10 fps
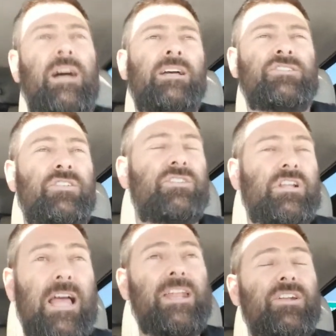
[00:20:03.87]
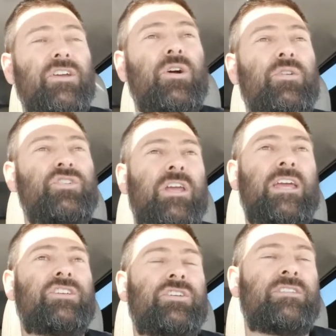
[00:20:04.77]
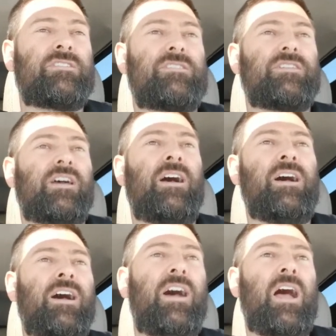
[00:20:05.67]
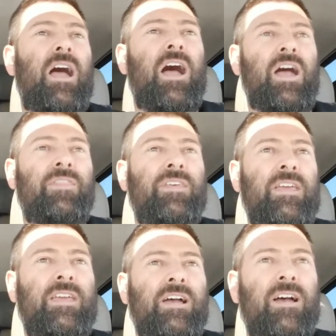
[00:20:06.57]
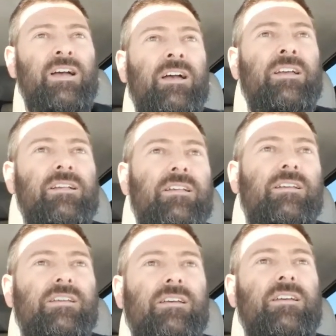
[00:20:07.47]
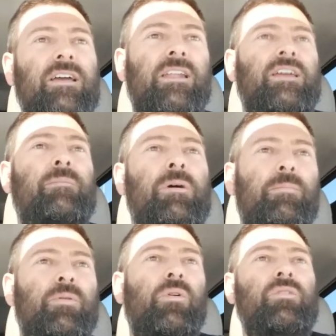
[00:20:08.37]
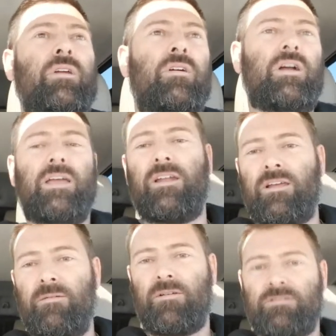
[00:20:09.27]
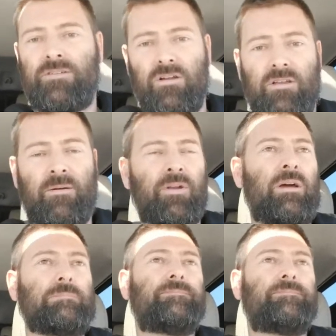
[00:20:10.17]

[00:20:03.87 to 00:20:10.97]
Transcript: So there's a lot of negotiations on the, I got a bumpy road here. Oh, I got a turn coming up.